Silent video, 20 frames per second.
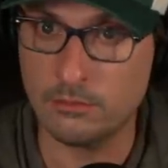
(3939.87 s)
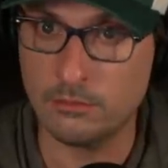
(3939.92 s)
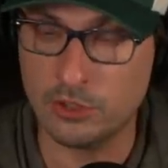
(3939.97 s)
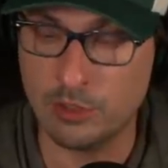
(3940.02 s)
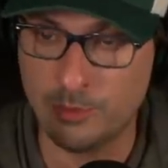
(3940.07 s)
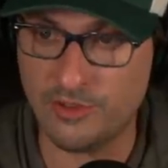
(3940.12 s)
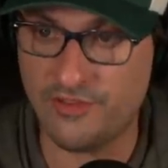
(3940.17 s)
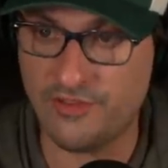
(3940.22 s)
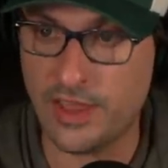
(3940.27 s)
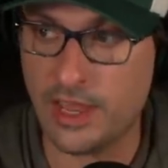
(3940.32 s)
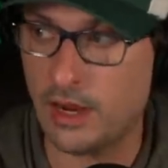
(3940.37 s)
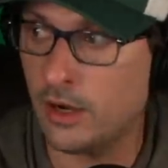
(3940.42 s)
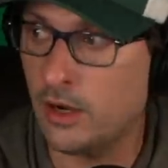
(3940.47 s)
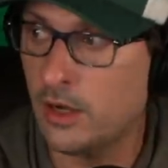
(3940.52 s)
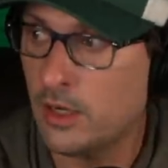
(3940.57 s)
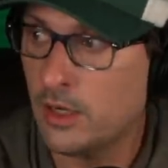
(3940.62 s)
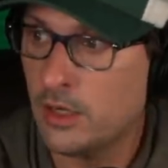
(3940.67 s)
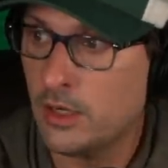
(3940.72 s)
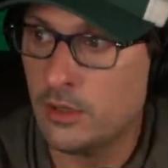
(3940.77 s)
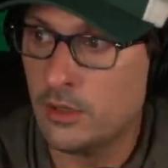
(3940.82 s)
to be fair,
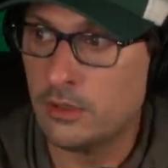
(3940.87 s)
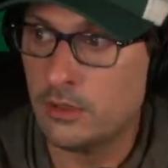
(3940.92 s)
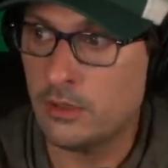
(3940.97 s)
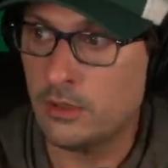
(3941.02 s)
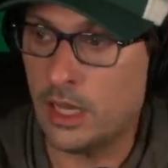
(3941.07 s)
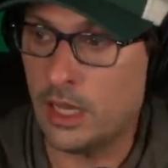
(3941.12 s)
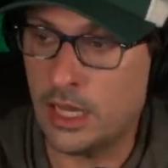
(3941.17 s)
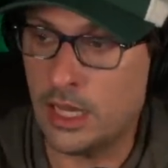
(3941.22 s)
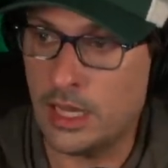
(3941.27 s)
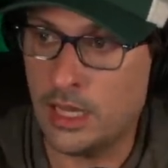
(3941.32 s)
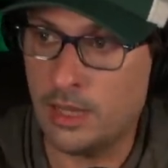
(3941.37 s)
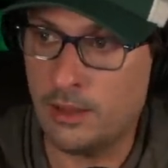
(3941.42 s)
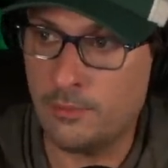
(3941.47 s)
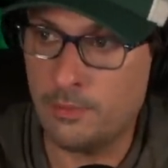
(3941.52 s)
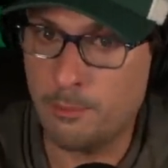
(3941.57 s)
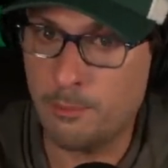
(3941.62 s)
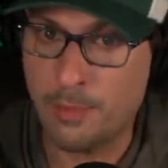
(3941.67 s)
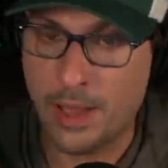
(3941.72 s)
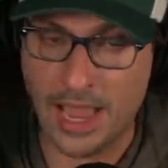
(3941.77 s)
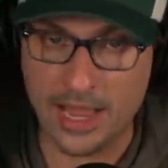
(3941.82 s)
uh,
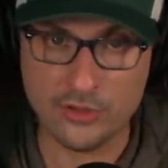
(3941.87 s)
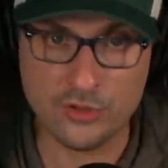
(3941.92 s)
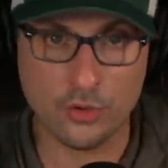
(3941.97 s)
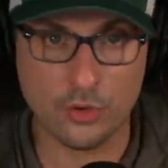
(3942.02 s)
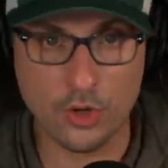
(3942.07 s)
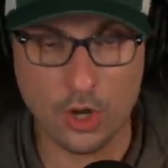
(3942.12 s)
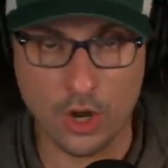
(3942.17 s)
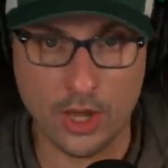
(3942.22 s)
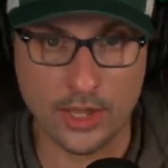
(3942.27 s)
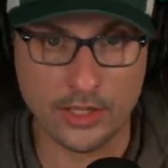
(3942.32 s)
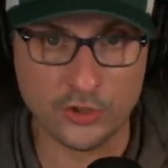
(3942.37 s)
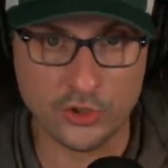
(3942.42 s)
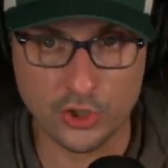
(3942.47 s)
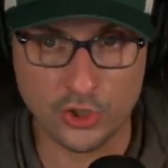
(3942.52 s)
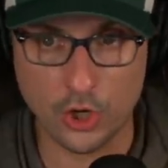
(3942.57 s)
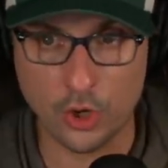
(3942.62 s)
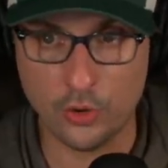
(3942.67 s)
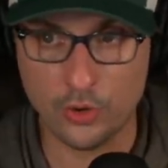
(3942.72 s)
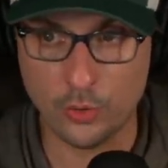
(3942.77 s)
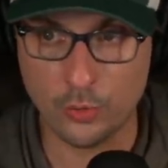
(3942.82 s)
PaizoCon
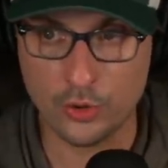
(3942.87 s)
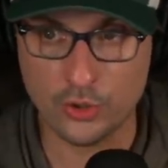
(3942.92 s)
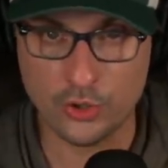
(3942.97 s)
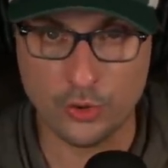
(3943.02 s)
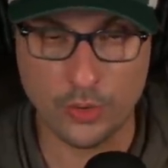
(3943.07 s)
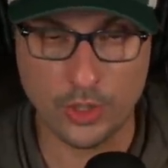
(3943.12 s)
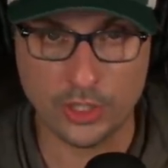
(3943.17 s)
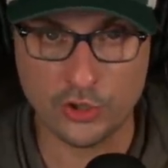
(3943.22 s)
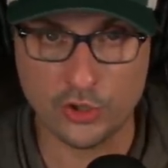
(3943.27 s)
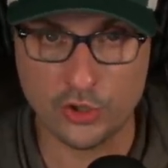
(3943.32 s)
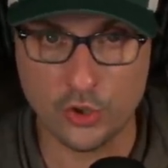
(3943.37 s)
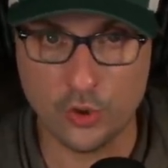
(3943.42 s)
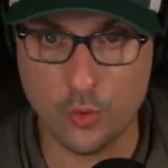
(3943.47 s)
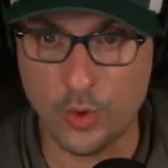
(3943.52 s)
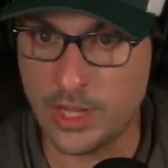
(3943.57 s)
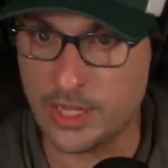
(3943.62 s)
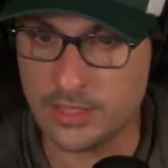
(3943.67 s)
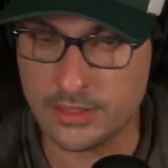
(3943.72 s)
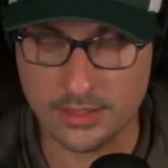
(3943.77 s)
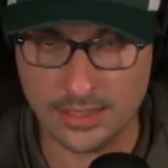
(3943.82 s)
show that we're doing in two
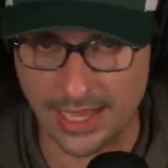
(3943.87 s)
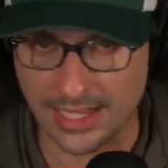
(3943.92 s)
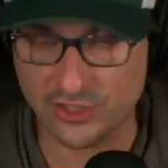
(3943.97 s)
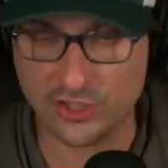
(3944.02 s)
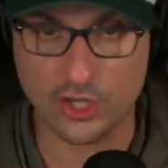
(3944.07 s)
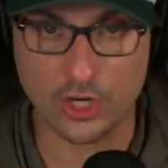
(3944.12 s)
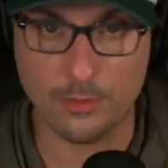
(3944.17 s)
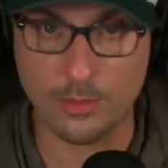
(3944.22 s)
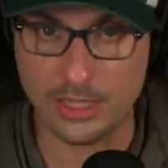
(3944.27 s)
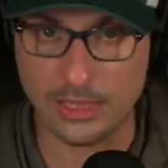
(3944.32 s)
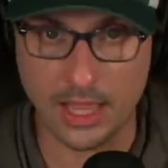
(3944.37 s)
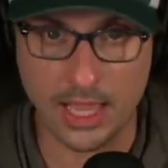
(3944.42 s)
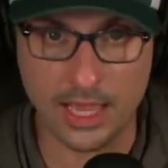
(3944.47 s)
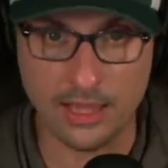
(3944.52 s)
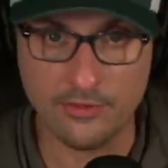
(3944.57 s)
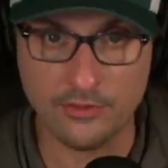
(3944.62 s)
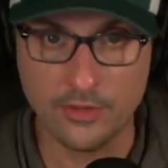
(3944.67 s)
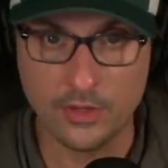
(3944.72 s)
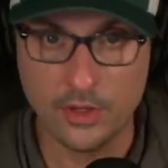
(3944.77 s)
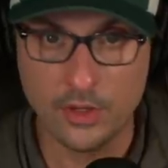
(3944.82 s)
weeks, that's going to be
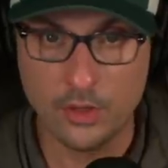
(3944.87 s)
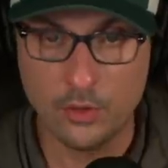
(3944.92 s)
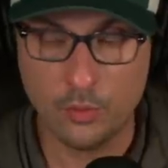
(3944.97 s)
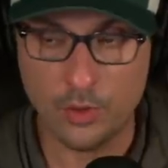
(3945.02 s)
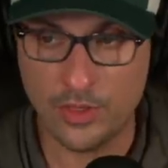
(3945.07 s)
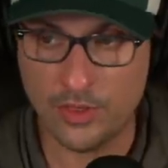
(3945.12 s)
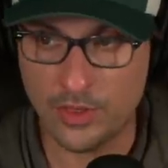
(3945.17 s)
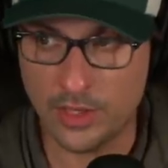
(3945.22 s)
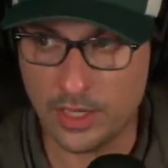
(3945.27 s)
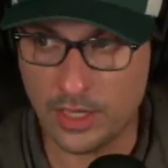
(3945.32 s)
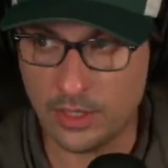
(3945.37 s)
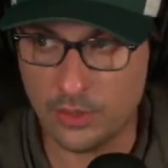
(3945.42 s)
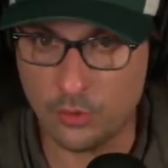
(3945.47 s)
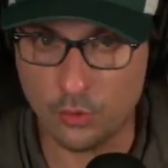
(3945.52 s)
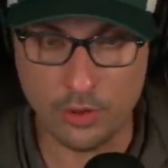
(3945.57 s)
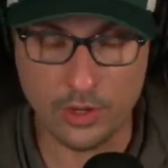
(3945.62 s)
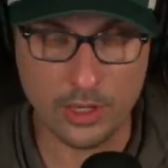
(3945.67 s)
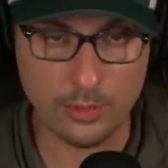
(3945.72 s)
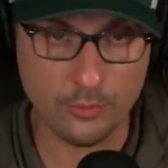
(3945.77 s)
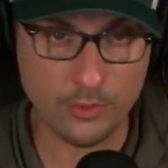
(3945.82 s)
live with uh,
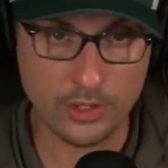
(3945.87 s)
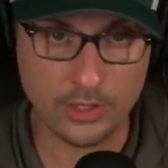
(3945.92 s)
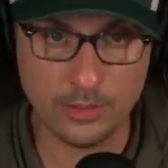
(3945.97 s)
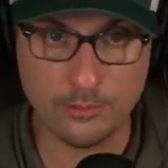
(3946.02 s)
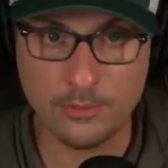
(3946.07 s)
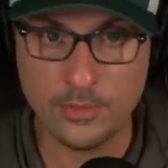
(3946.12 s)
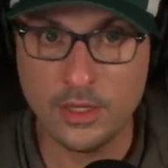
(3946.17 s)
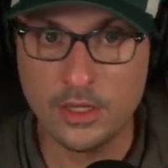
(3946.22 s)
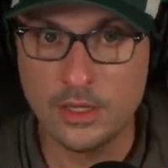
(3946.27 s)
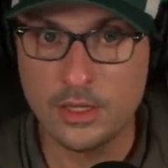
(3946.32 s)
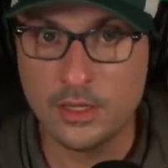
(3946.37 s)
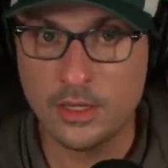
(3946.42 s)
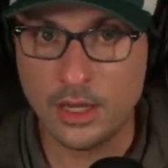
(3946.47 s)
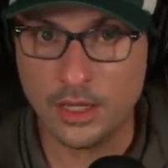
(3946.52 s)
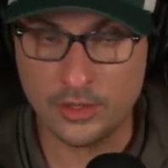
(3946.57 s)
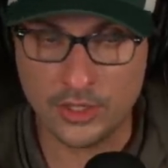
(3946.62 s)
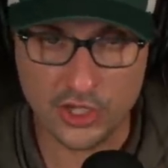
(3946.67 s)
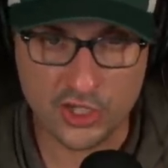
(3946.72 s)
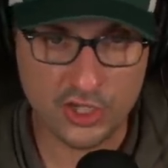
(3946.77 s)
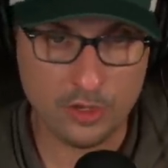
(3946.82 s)
Nori Ibrahim,
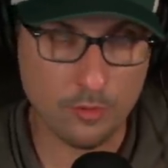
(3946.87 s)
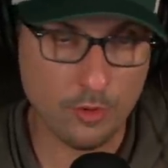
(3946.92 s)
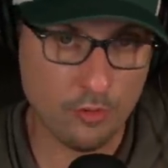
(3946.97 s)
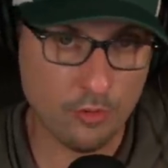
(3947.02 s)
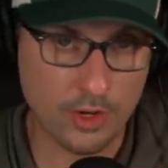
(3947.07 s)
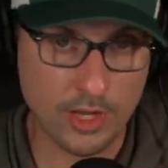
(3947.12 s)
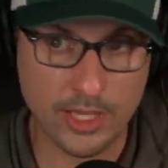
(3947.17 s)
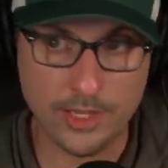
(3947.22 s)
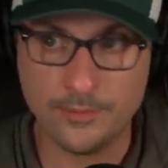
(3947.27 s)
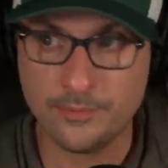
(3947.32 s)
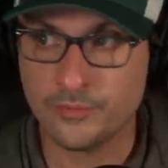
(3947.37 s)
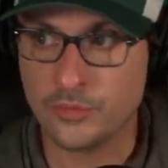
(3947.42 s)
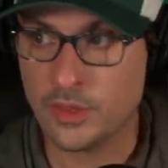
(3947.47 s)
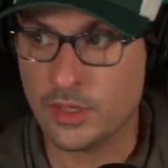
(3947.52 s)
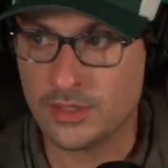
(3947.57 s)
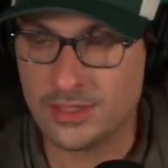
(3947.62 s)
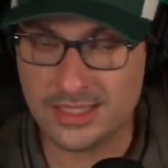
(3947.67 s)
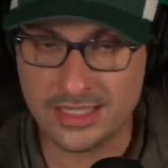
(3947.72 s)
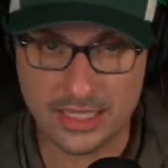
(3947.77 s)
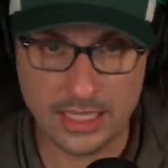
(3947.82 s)
Alicia Marie,
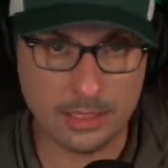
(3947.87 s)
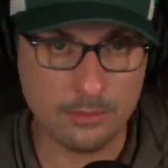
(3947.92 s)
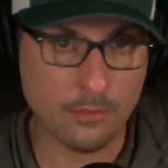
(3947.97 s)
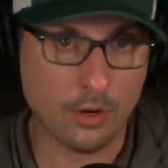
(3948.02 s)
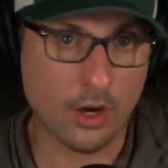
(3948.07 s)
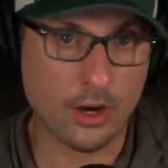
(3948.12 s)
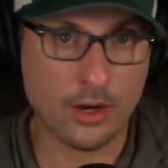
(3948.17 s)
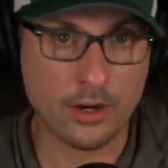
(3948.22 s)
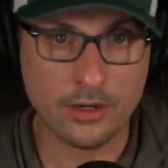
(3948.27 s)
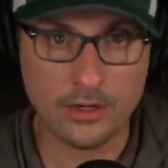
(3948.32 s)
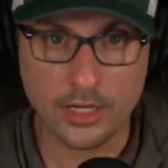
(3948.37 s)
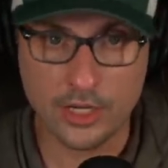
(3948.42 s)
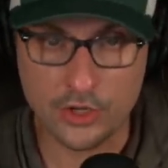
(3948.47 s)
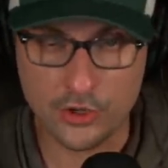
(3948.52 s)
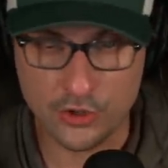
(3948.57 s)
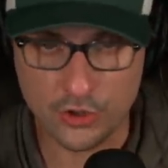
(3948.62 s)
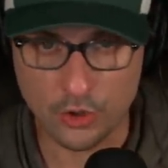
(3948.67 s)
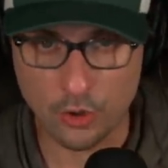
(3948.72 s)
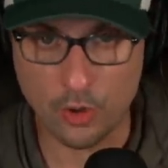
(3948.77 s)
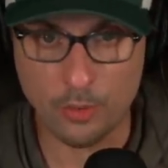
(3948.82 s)
Skid Maher,
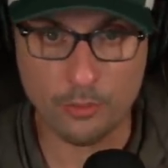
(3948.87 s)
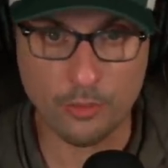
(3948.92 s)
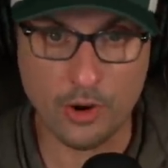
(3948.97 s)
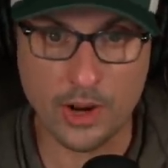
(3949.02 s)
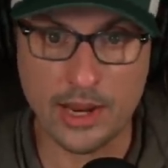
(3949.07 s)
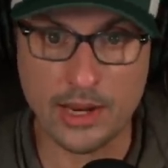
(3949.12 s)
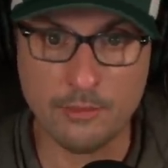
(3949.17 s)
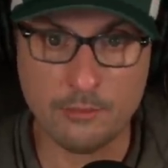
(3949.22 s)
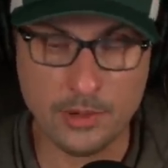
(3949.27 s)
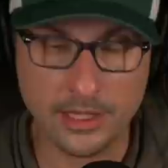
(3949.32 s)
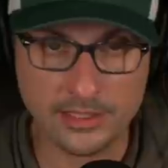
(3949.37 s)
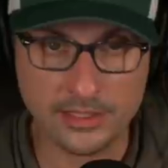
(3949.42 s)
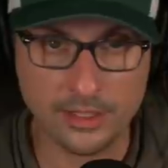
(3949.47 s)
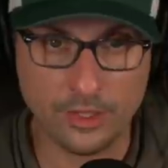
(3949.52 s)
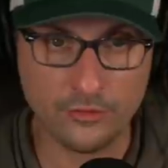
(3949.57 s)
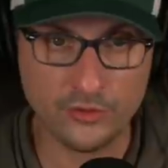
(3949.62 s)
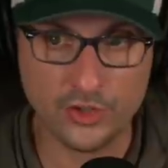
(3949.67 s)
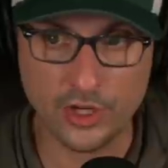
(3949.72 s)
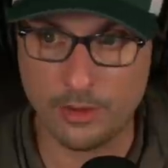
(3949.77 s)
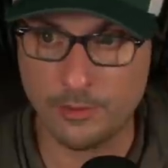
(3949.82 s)
and Joe O'Brien,
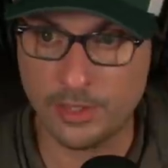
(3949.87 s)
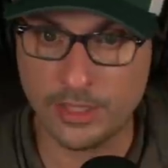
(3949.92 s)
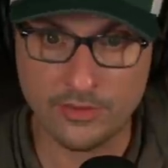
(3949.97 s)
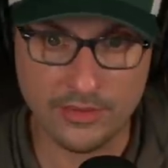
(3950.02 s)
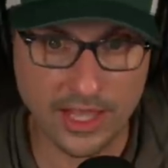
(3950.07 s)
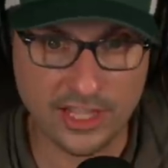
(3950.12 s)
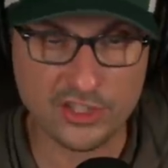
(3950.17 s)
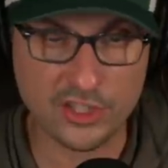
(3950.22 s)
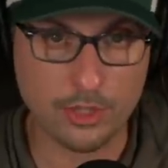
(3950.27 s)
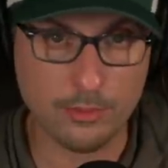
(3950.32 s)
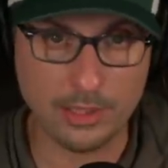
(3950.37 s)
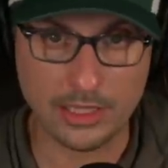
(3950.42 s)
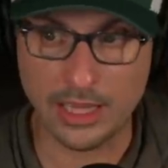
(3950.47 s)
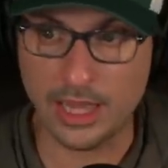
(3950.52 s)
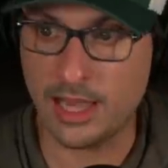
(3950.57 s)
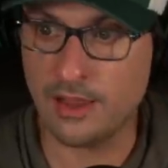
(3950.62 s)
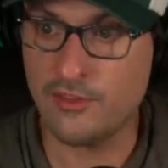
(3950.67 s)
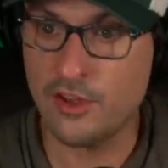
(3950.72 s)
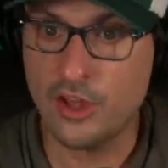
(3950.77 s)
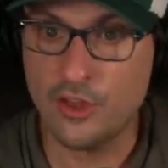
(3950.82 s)
myself GMing. That's going to be
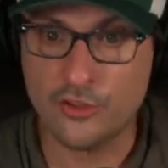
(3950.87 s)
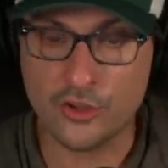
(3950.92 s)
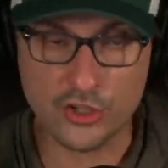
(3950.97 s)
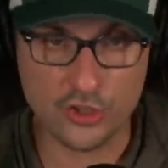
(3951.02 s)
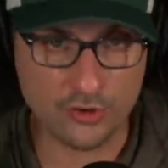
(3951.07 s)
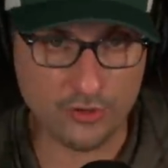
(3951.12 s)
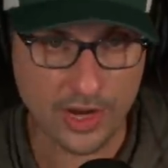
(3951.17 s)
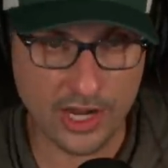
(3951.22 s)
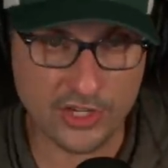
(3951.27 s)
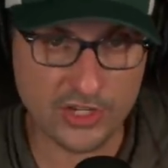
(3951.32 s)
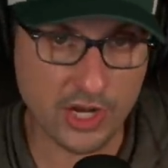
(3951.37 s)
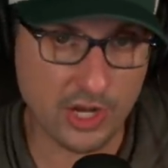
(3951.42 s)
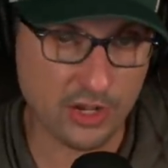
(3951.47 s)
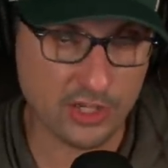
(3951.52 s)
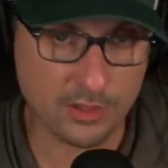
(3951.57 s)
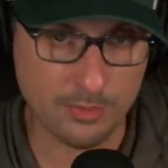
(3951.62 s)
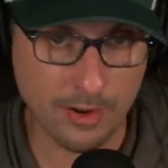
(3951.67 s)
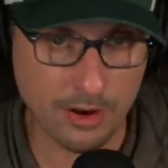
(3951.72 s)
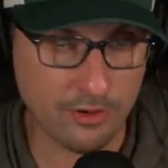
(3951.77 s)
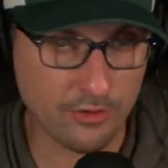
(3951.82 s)
live. The Strange
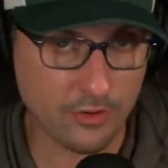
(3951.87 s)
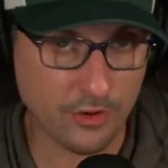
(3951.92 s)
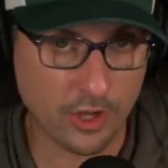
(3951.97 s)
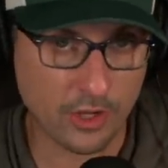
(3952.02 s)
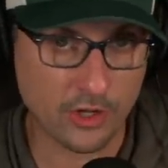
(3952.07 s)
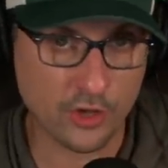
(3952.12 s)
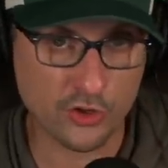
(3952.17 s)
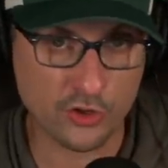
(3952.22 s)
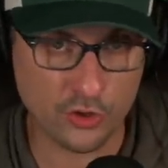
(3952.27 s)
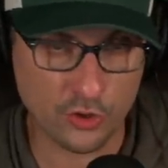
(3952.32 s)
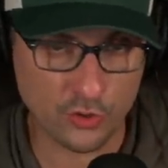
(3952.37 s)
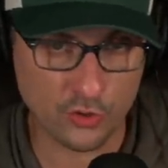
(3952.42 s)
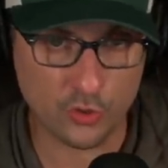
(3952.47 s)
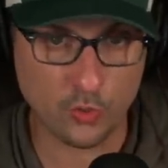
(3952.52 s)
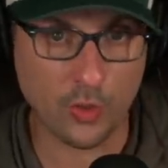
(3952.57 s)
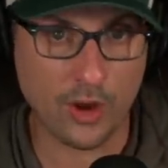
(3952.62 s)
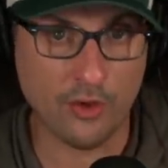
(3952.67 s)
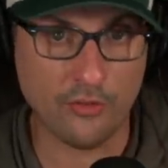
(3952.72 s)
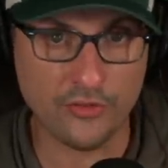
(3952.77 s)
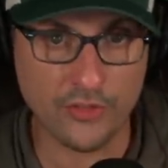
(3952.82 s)
Aeons marathon on June
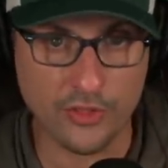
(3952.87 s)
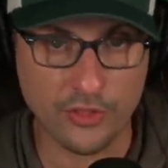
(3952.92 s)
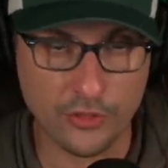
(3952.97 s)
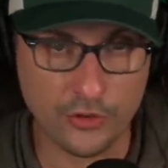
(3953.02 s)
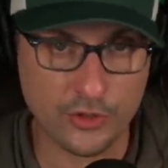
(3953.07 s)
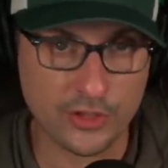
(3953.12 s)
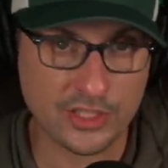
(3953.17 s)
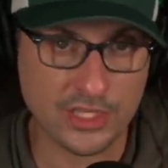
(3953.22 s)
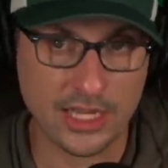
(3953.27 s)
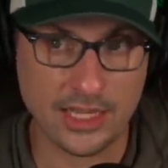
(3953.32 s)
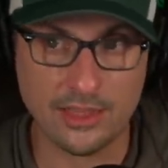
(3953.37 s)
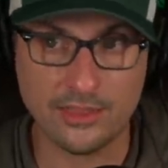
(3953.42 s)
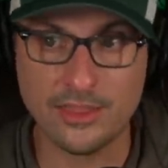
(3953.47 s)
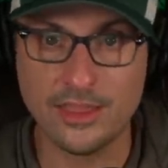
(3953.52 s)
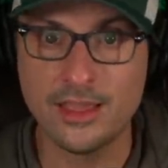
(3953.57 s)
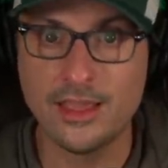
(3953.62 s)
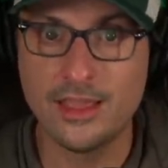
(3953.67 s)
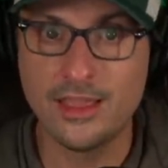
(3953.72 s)
12th and 13th